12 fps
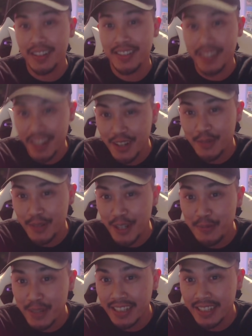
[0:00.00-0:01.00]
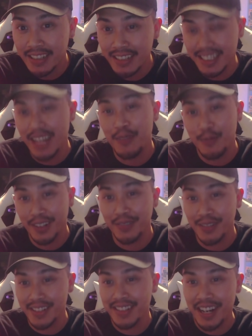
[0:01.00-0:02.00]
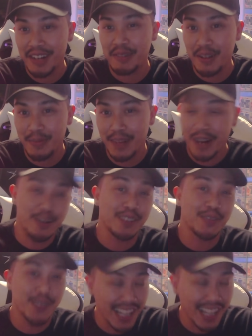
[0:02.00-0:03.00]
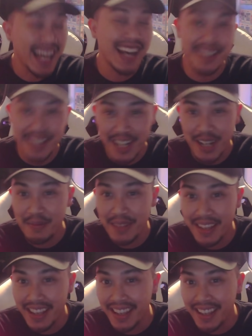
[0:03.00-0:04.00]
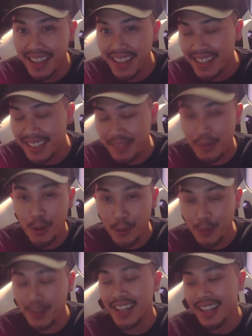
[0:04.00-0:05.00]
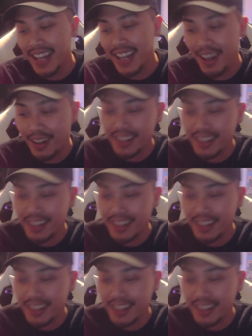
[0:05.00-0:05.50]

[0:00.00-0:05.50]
a startup company? Because I've worked for a startup company. I've worked for a lot of jobs. Some old. Now,